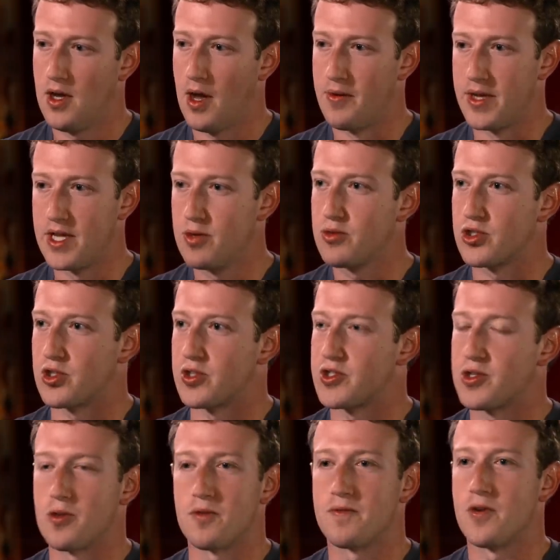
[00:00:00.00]
I mean, he was
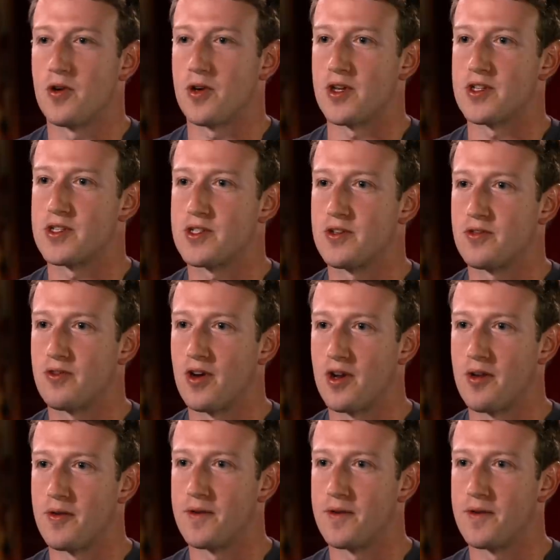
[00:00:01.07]
just so focused, right?